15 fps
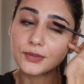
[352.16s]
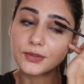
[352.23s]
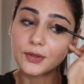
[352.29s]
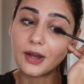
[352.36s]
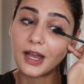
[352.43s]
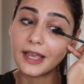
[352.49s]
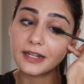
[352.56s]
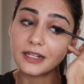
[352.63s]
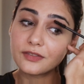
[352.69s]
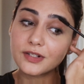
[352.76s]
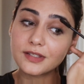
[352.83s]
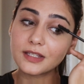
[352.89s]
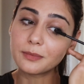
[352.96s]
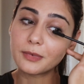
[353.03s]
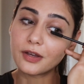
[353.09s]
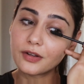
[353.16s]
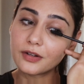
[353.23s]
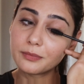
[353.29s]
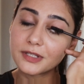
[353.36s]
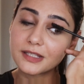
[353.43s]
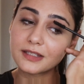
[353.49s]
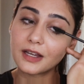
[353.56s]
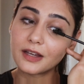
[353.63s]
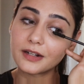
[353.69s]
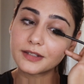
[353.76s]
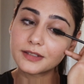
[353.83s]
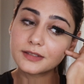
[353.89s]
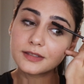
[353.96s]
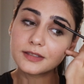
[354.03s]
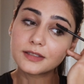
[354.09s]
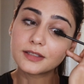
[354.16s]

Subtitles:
So I never skip out on mascaras,